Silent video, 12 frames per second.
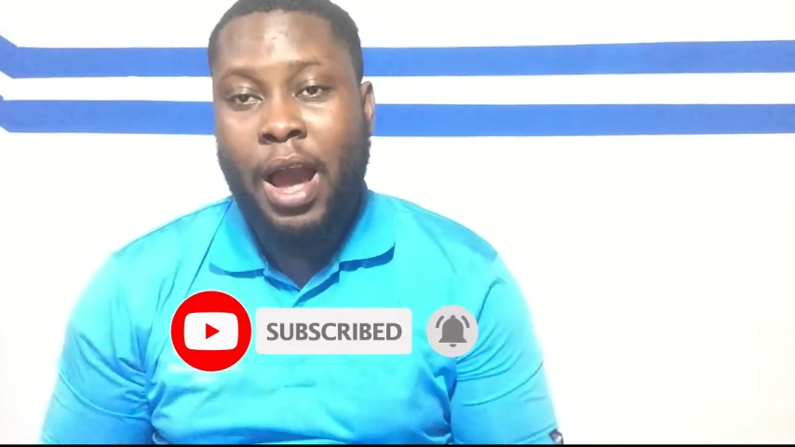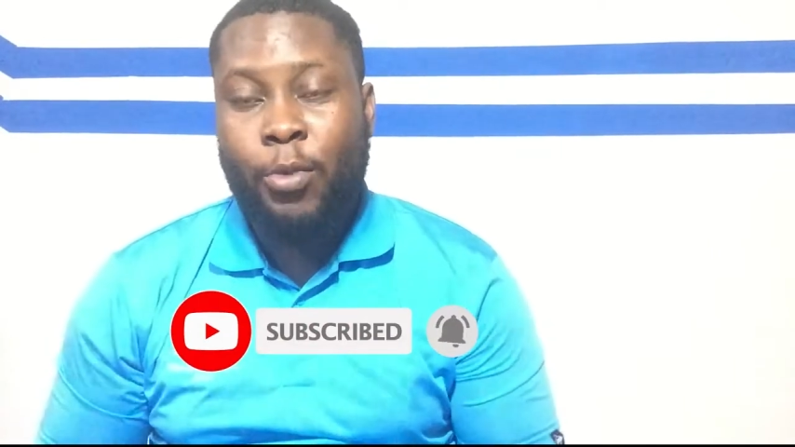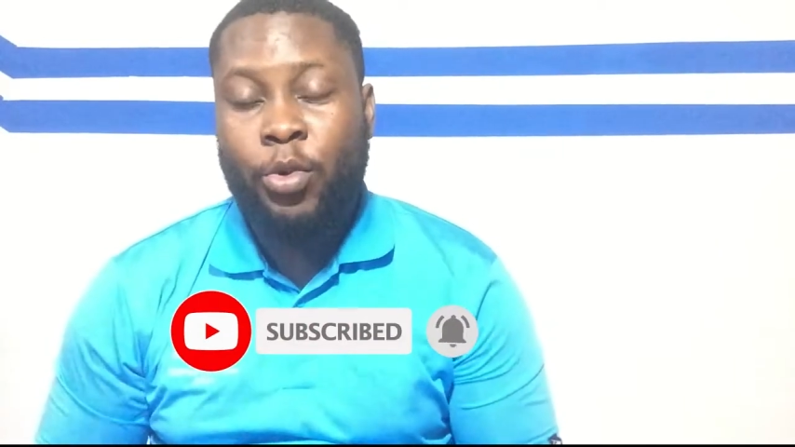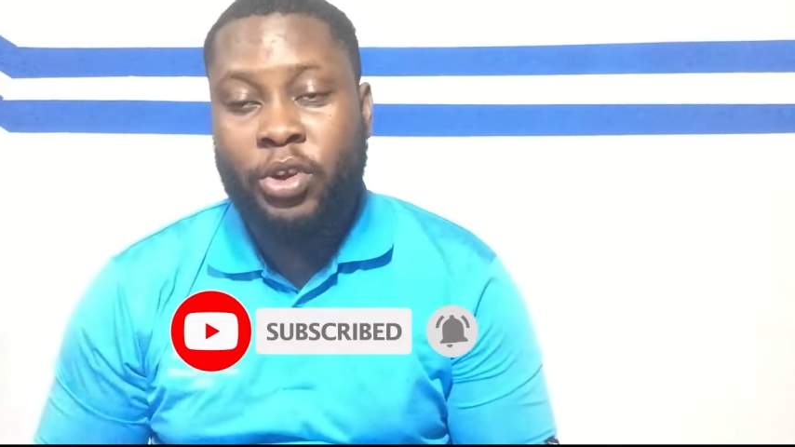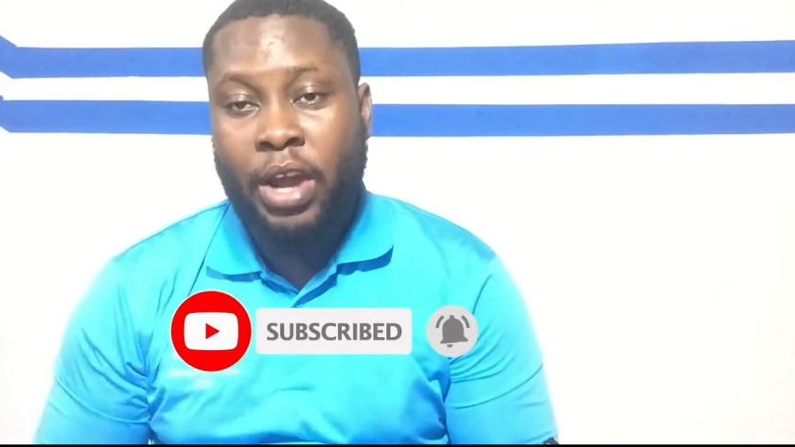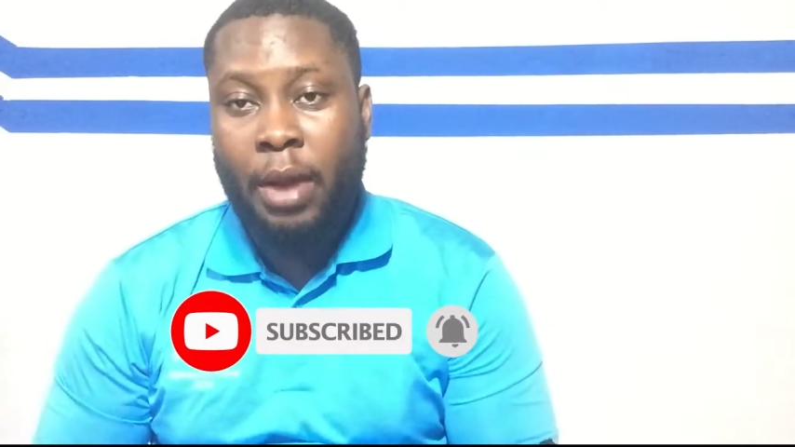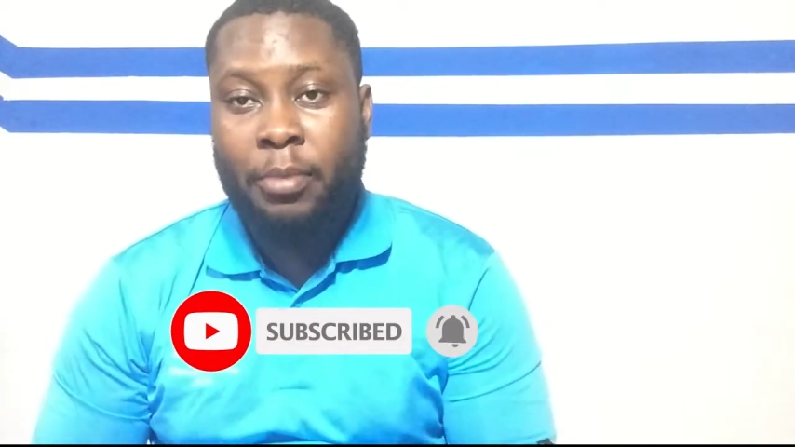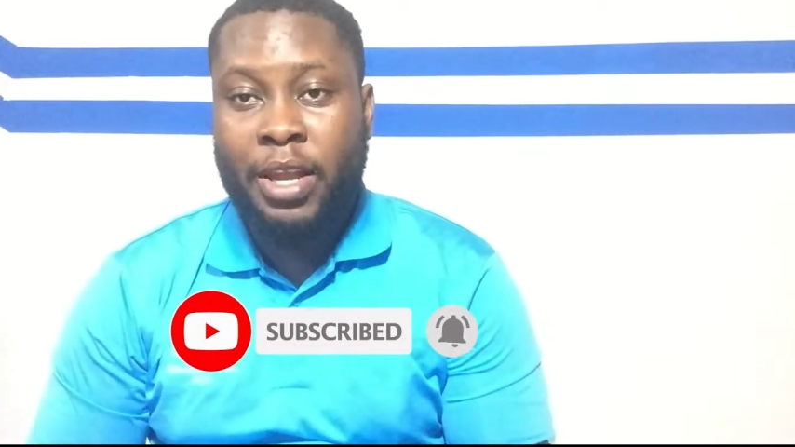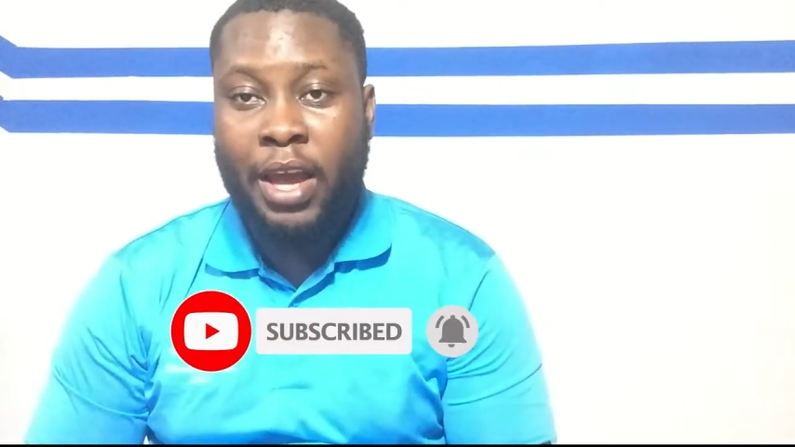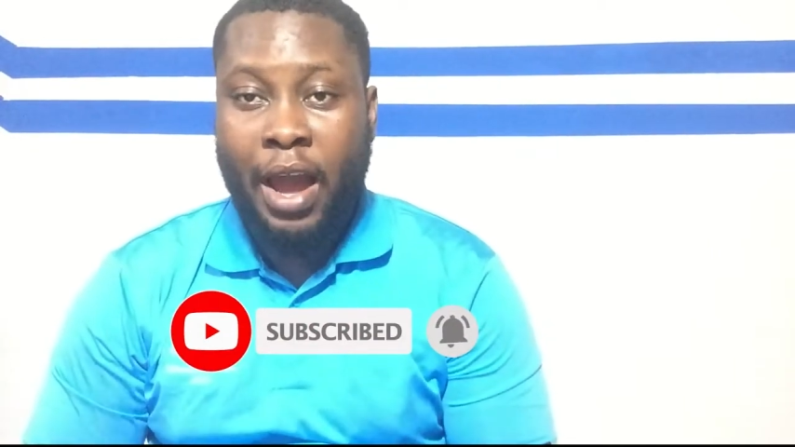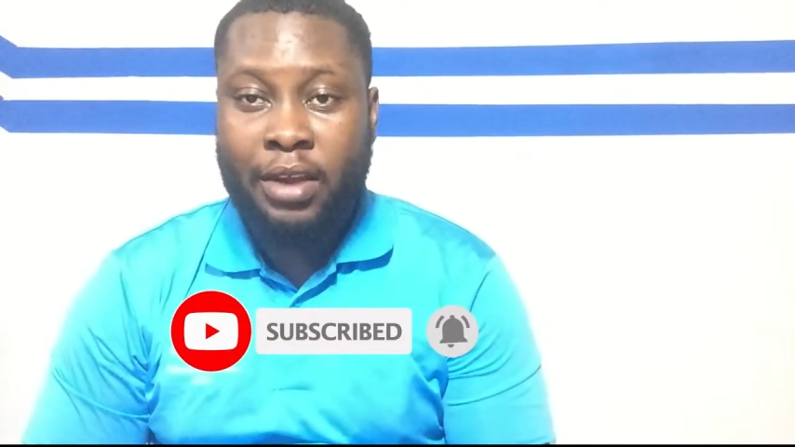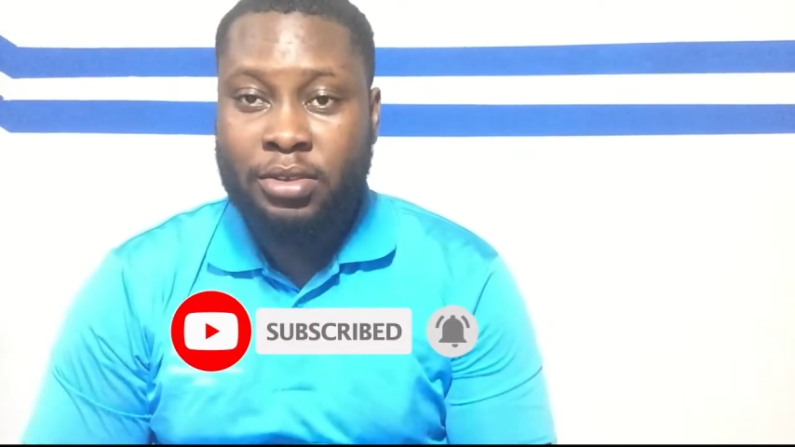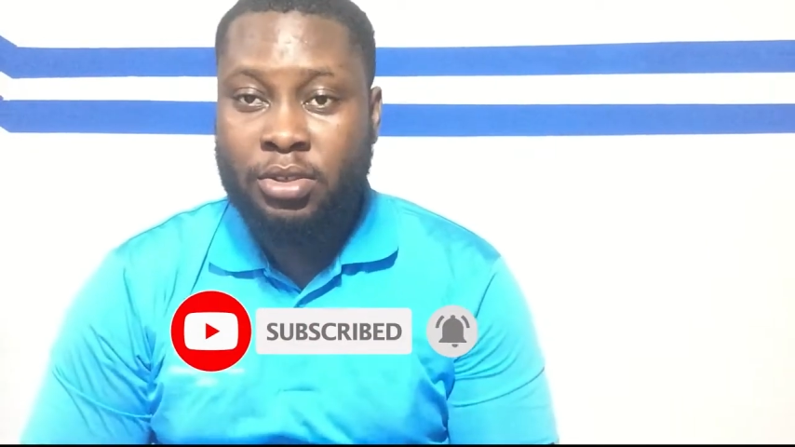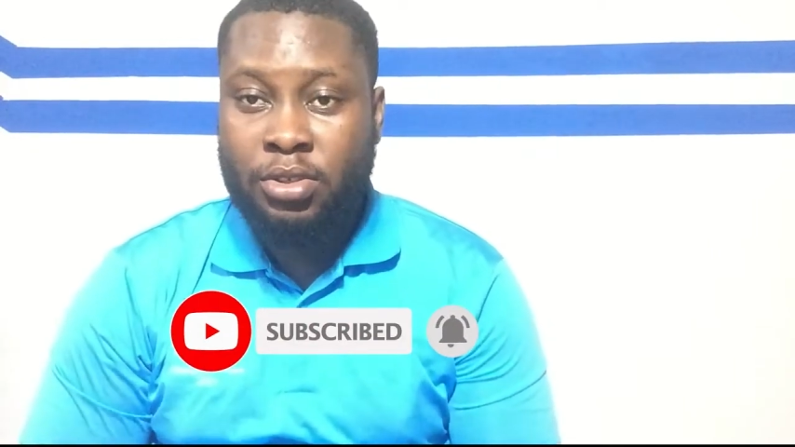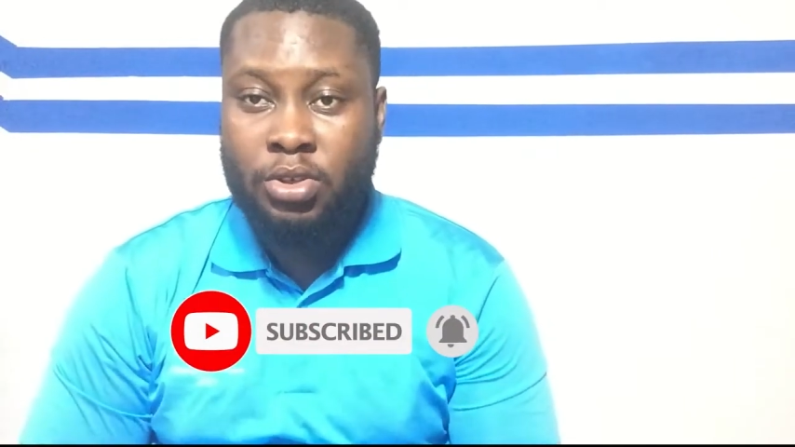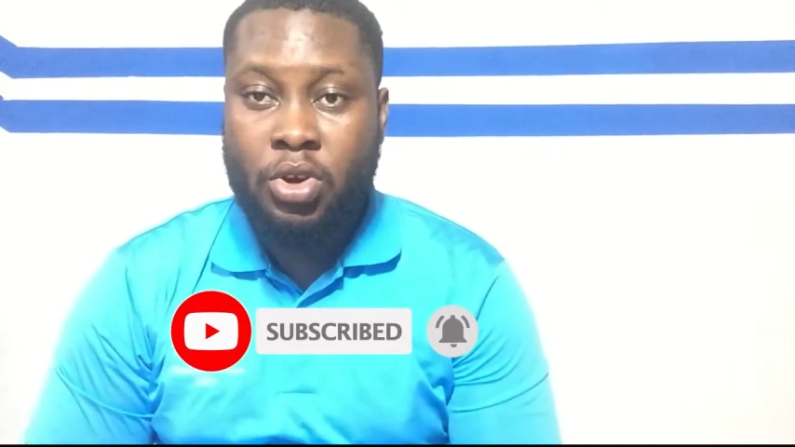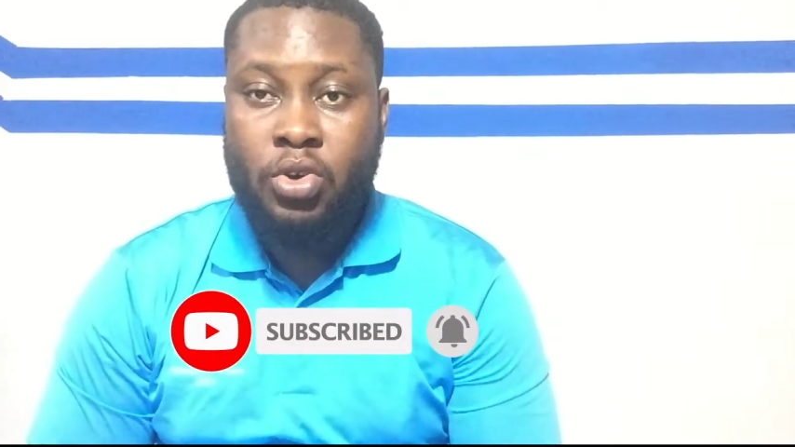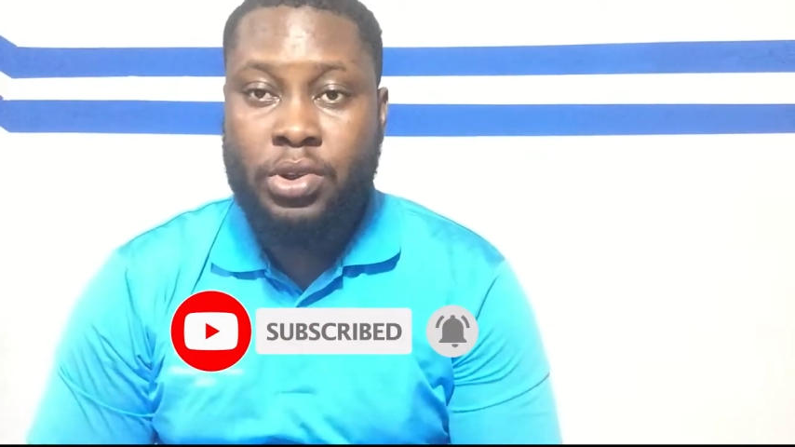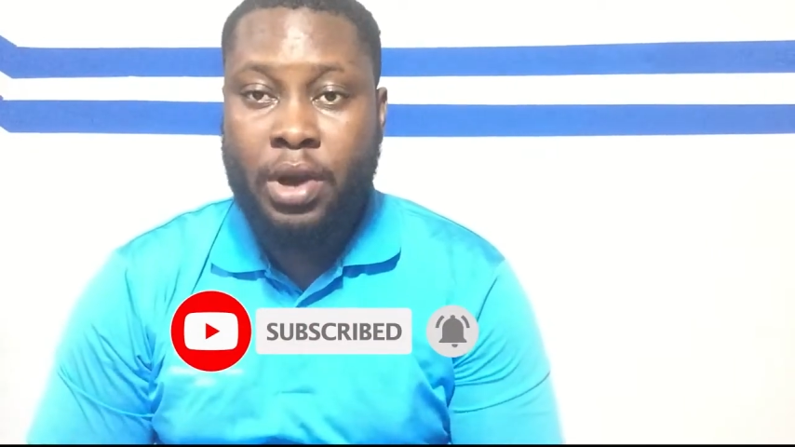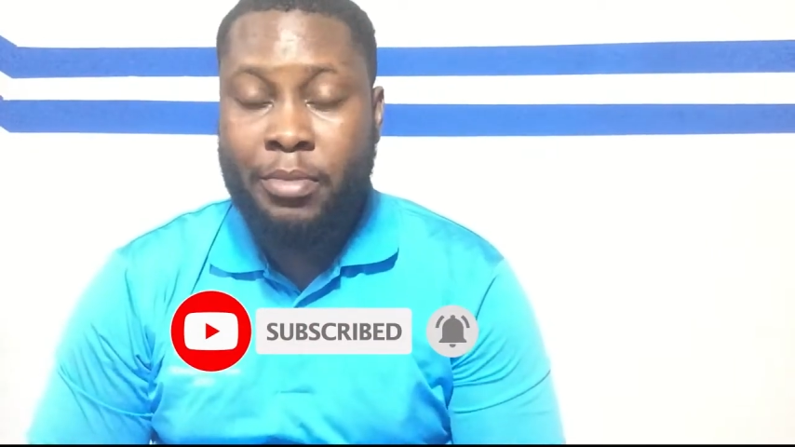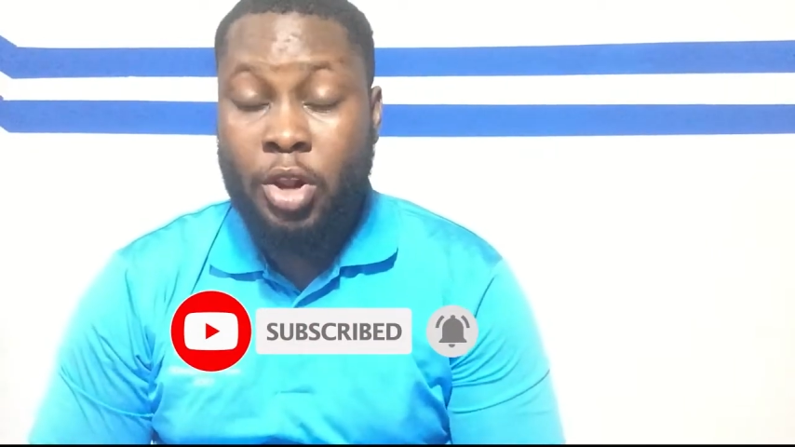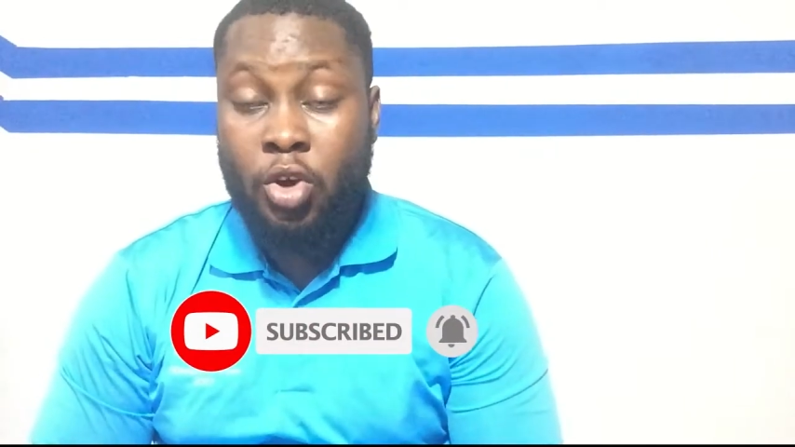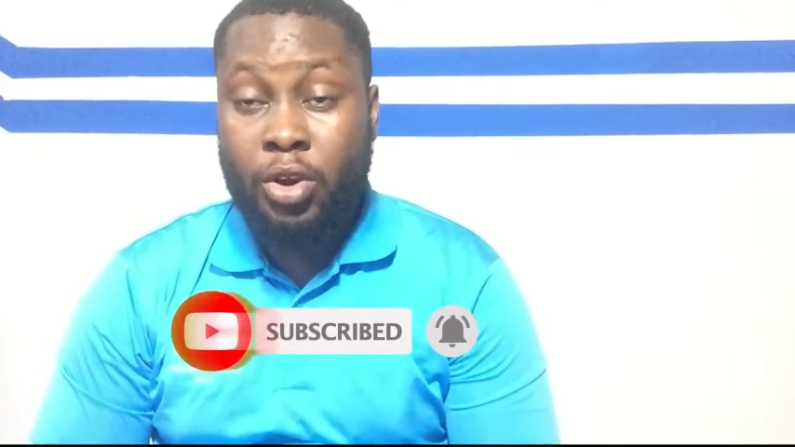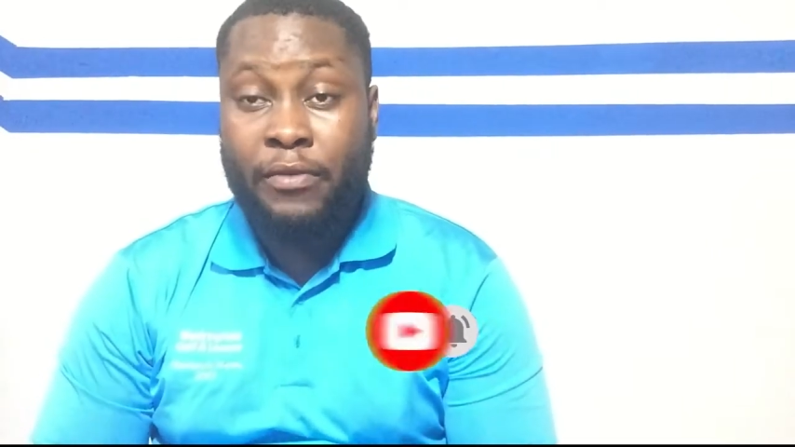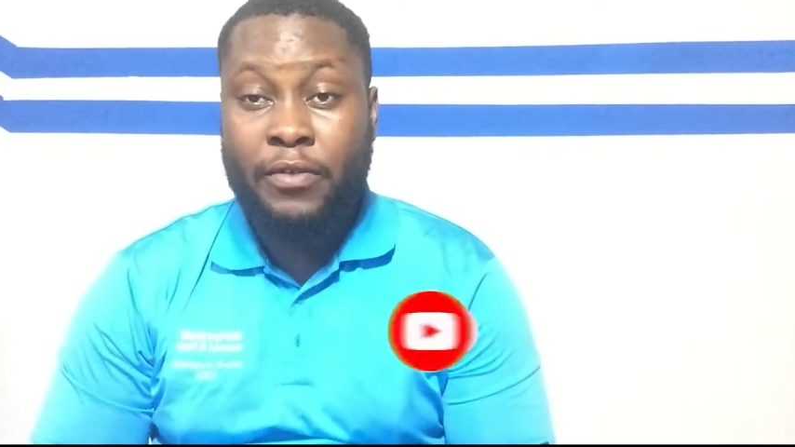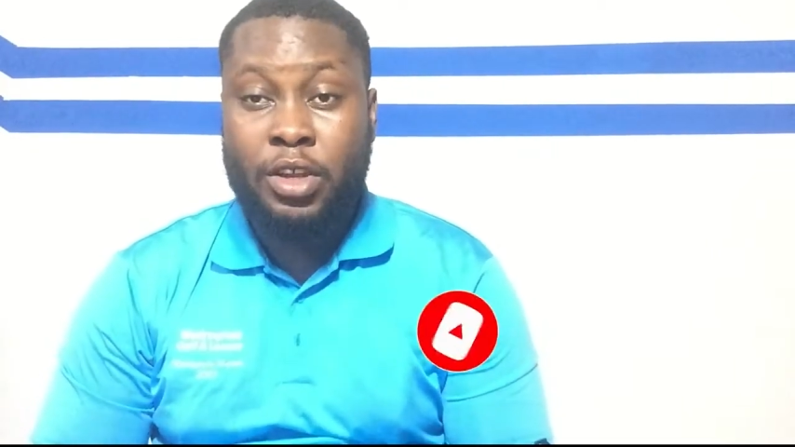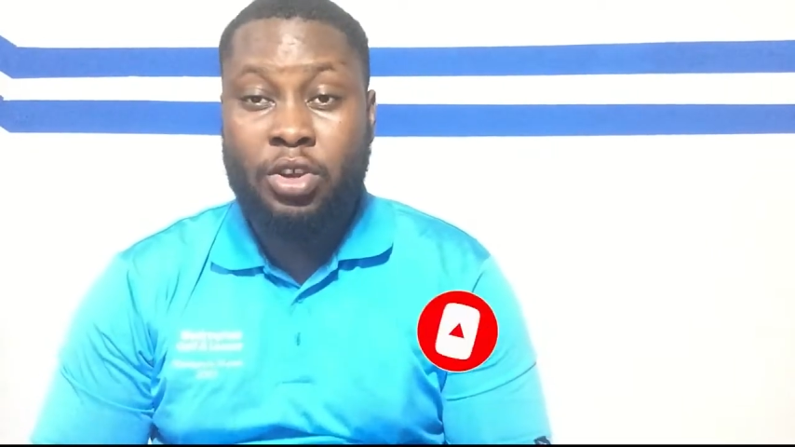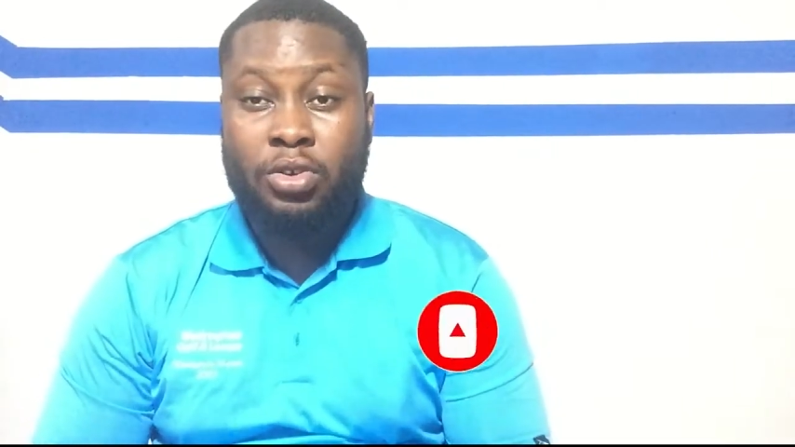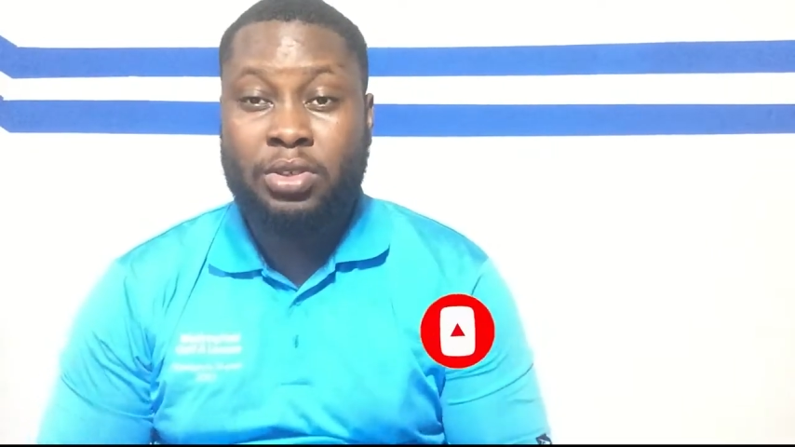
I want to humbly ask you to go down below the video,